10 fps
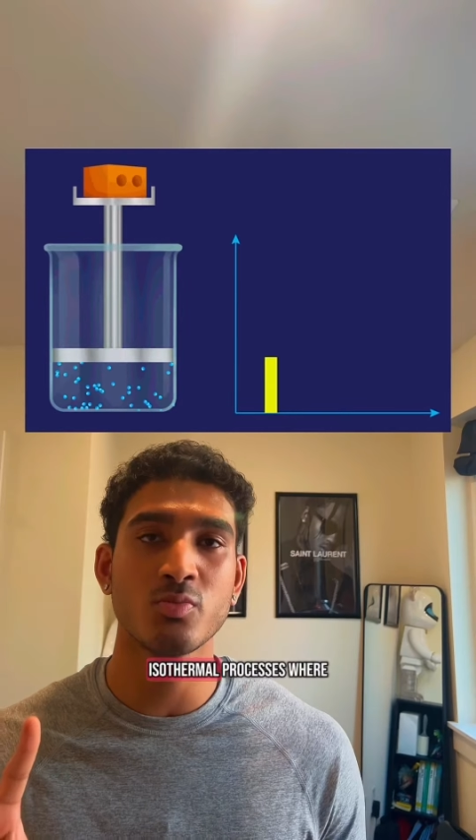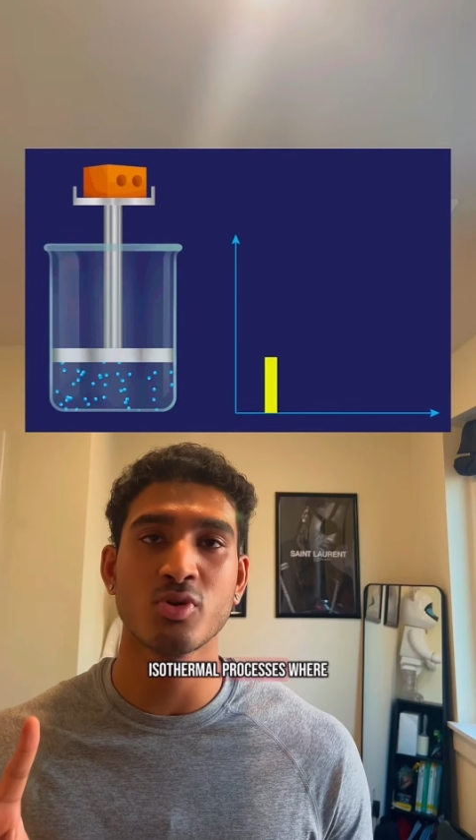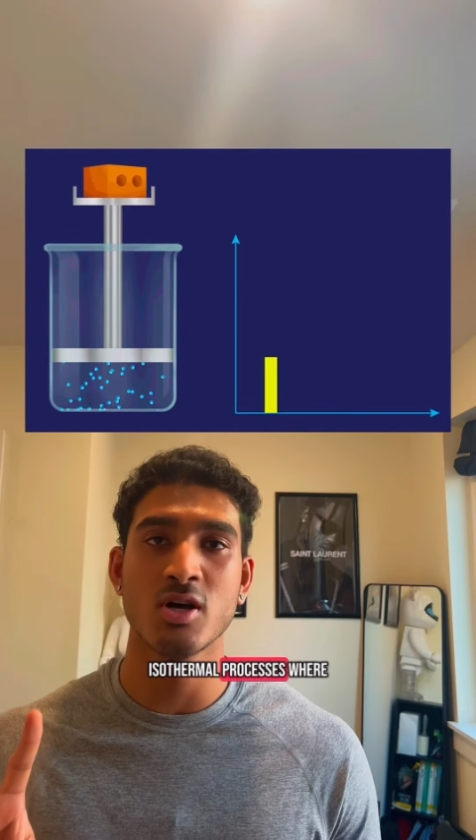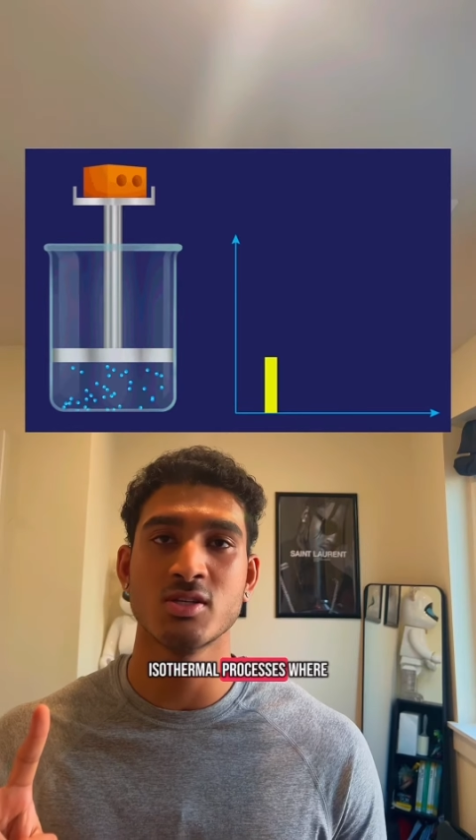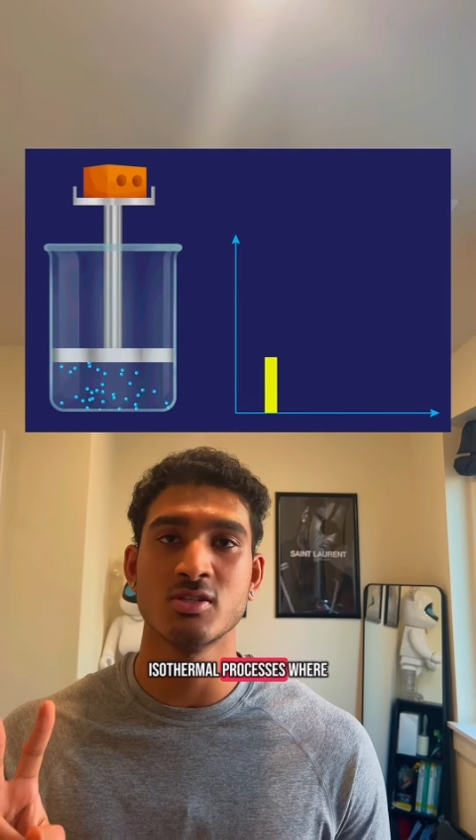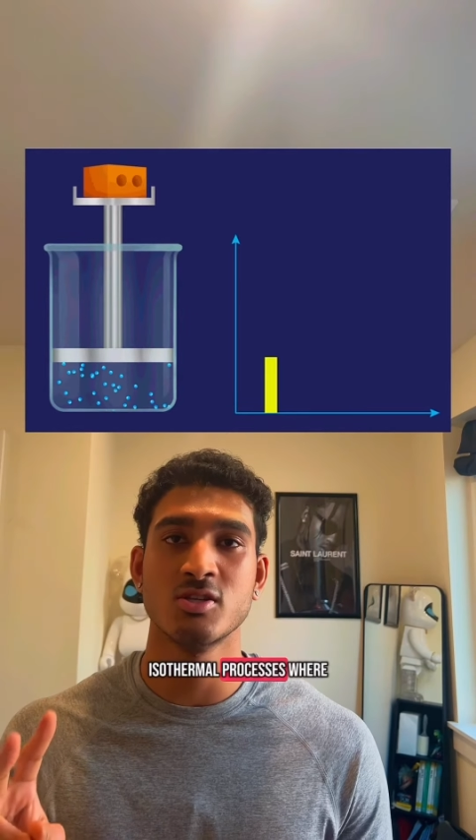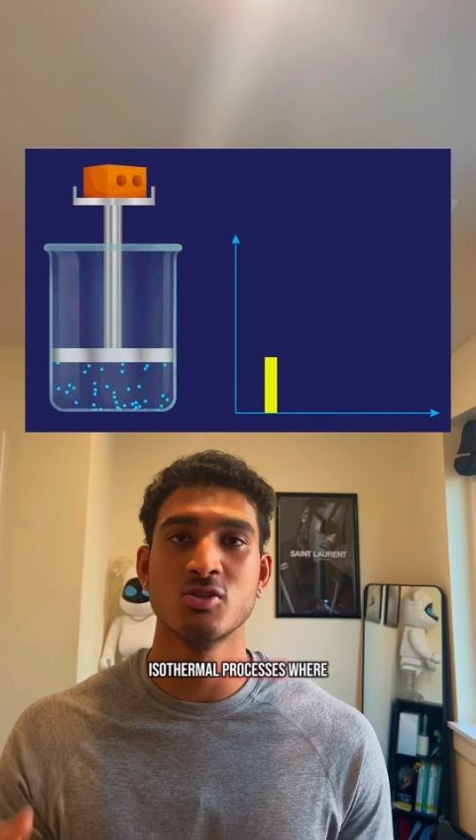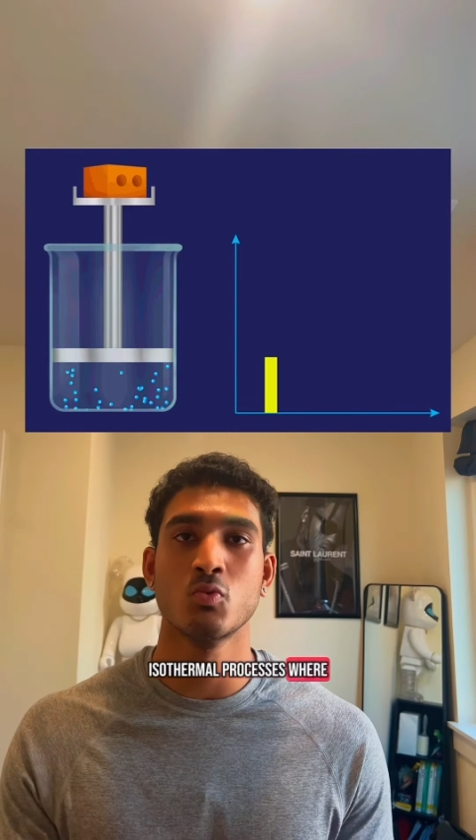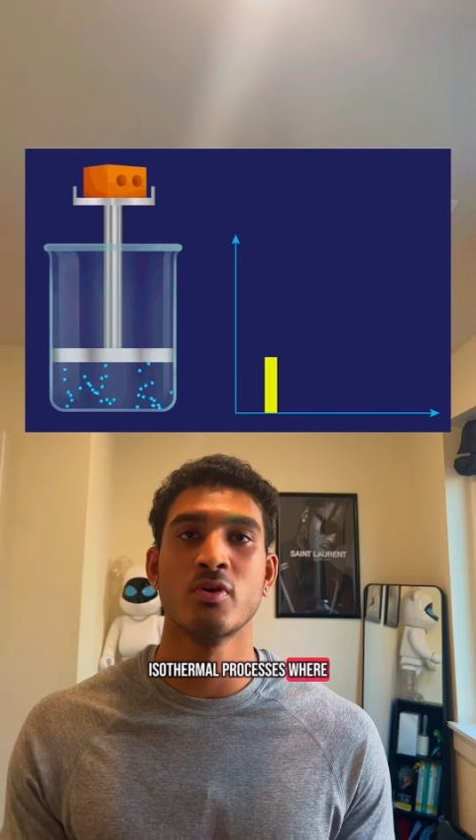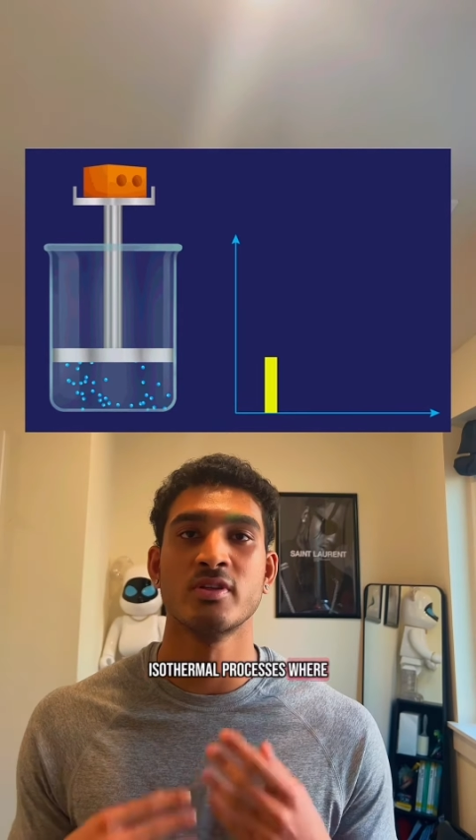processes
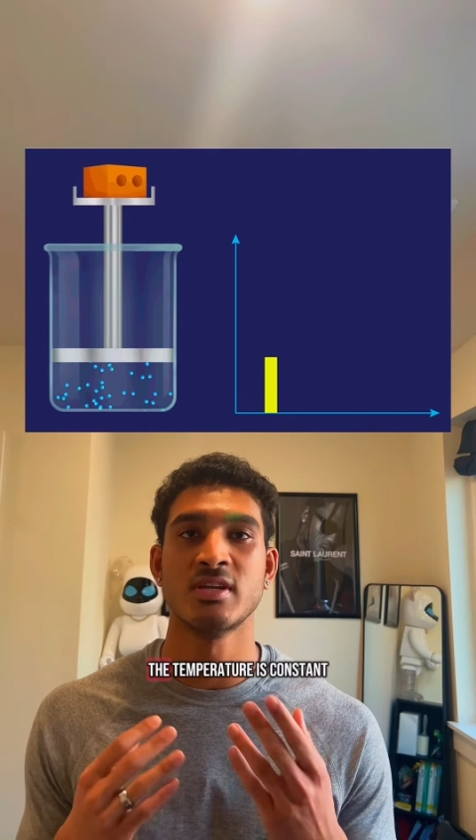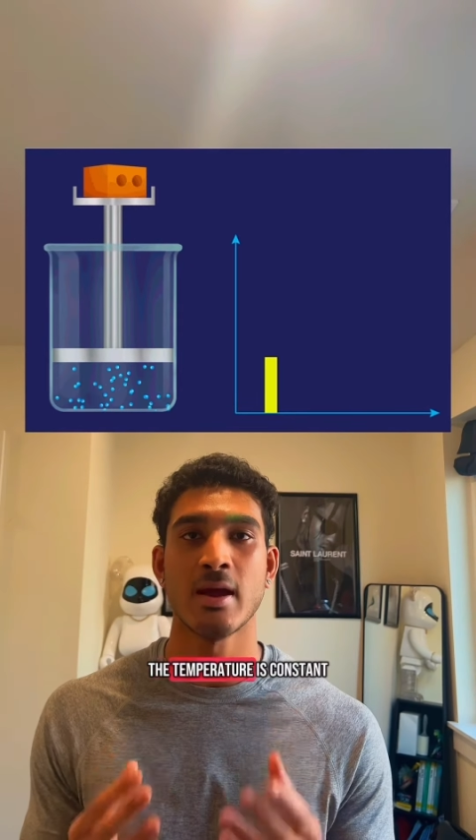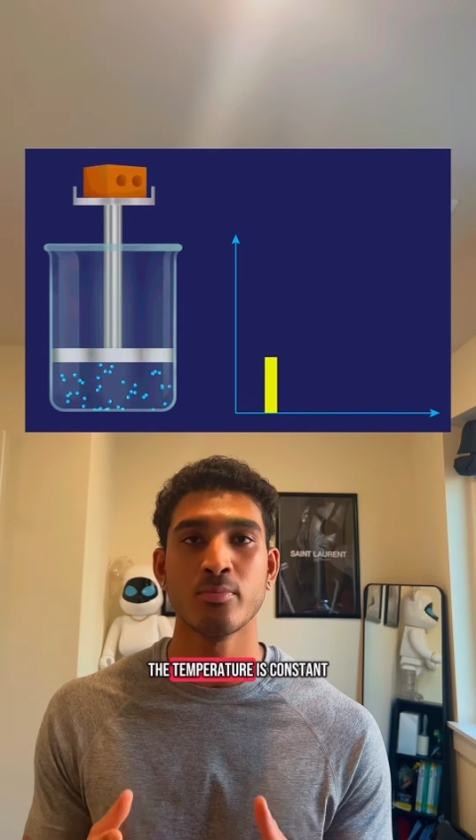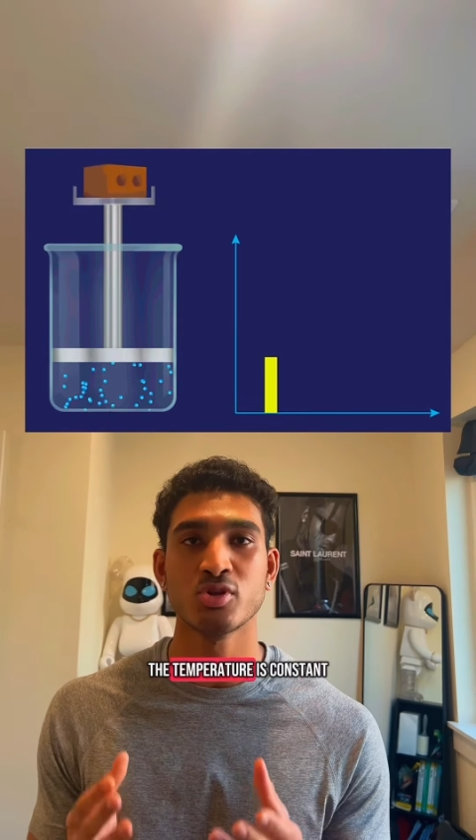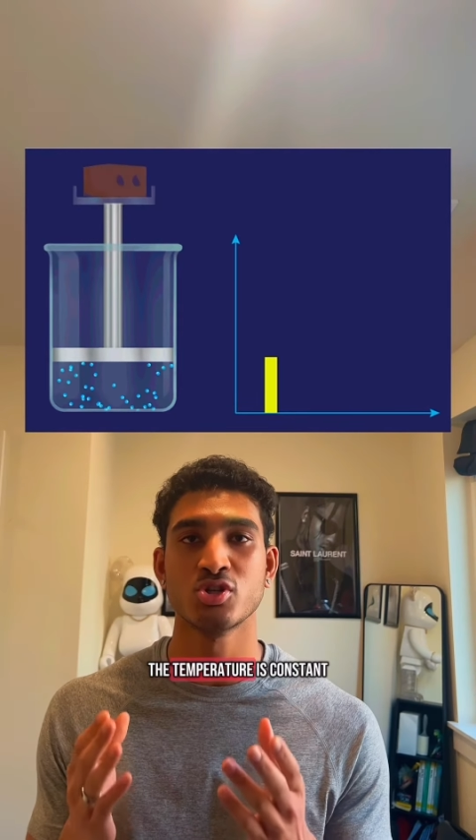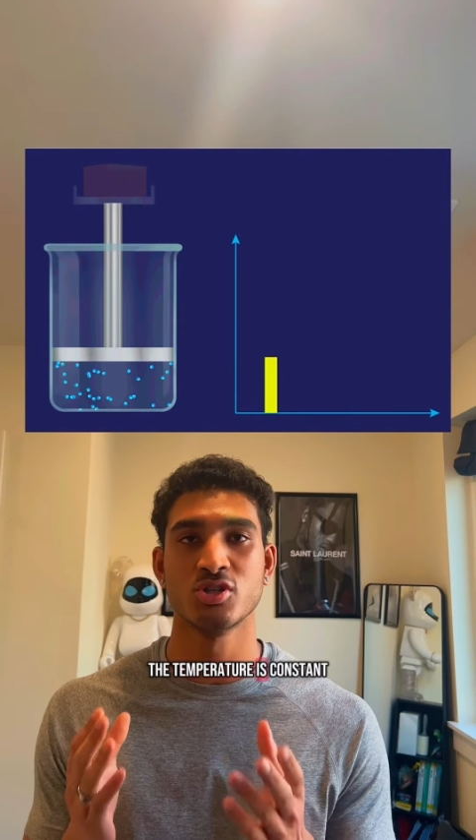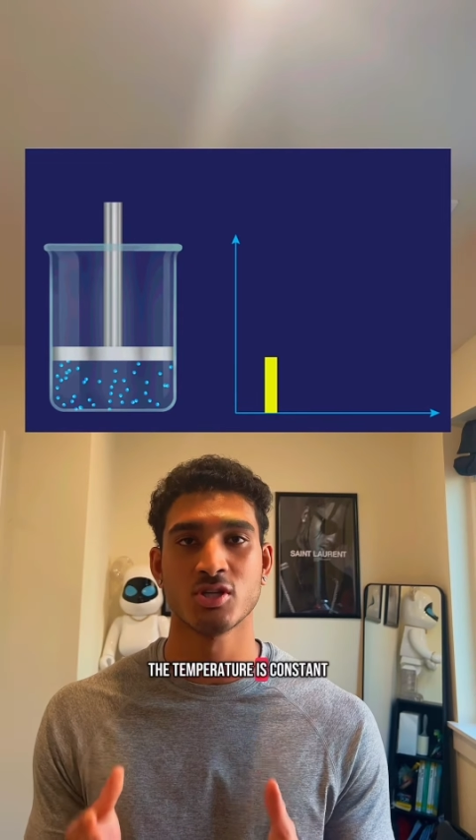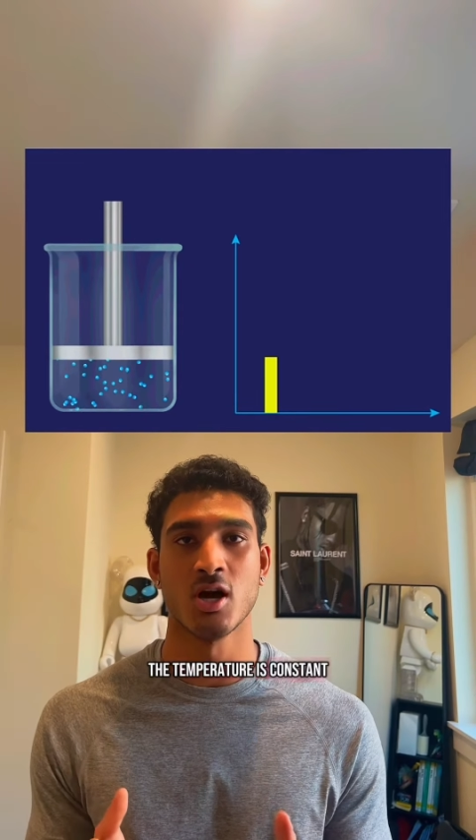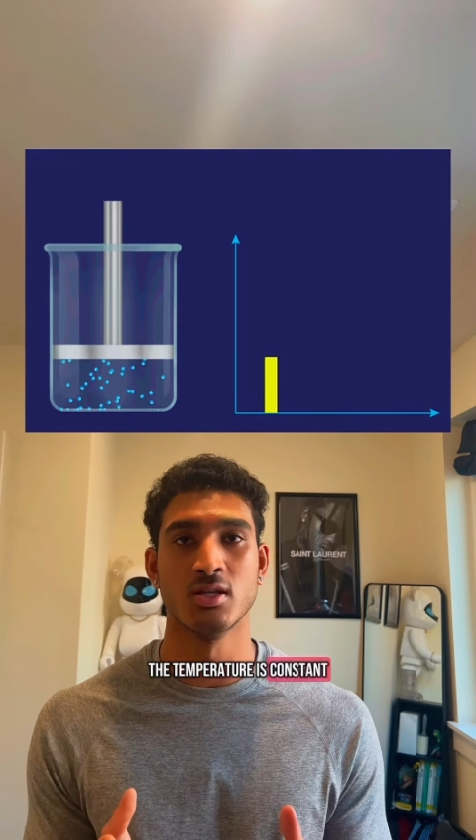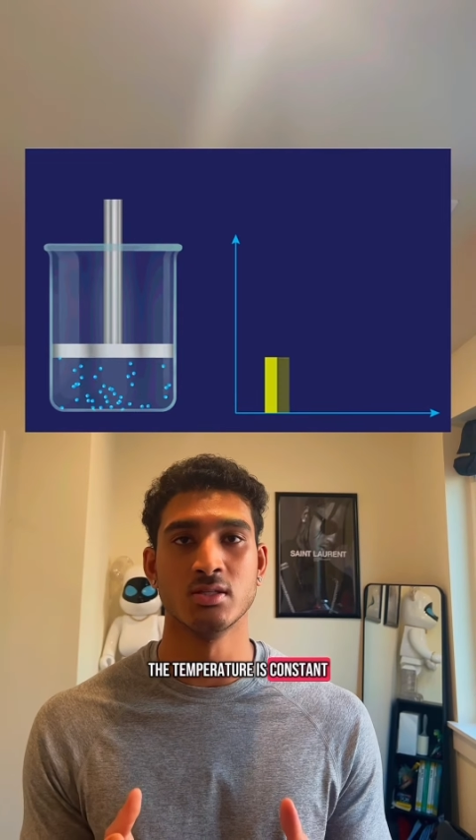where the temperature is
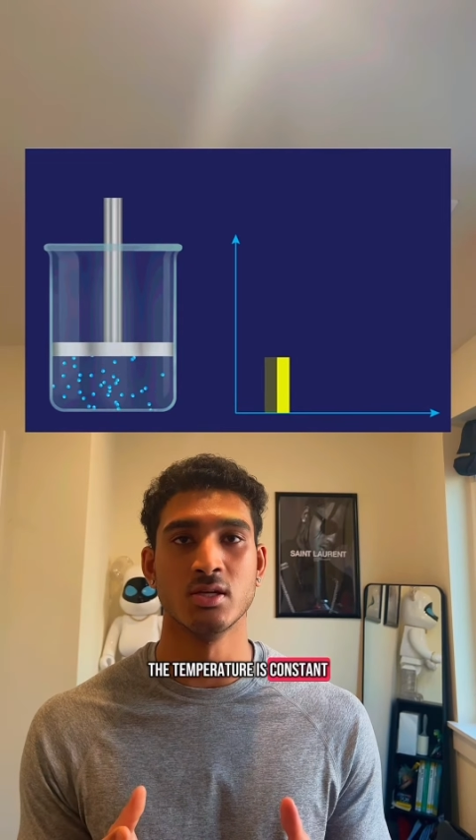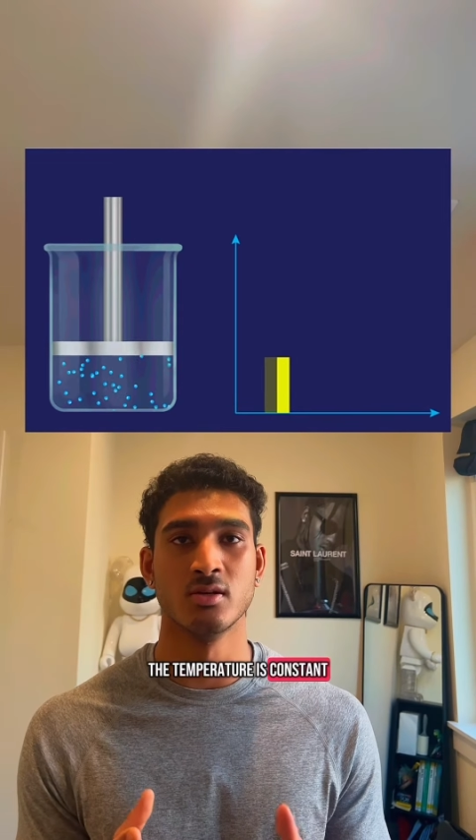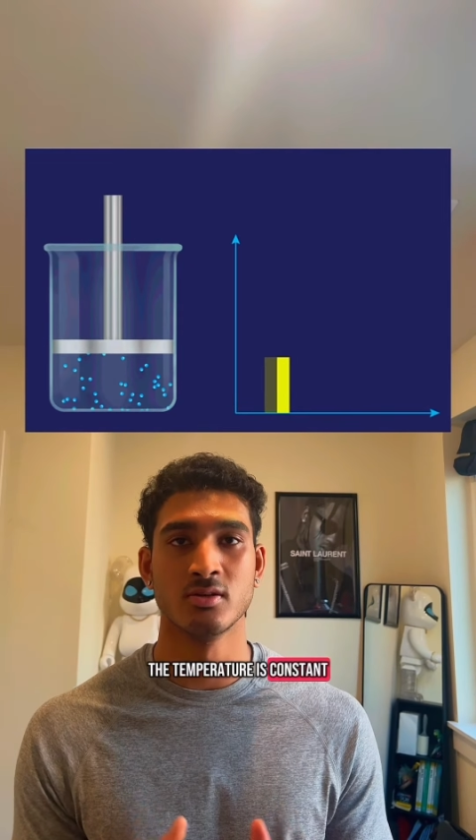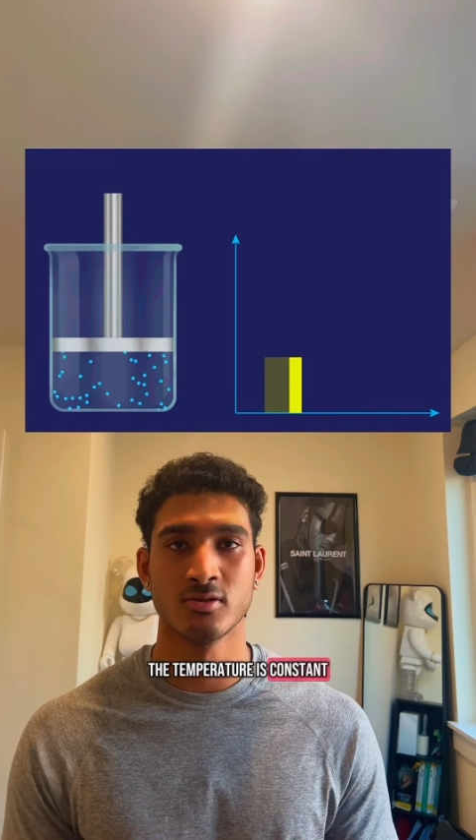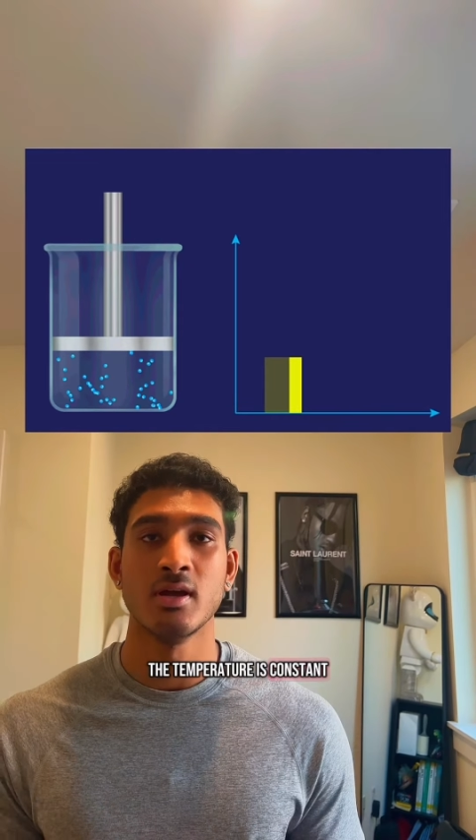constant.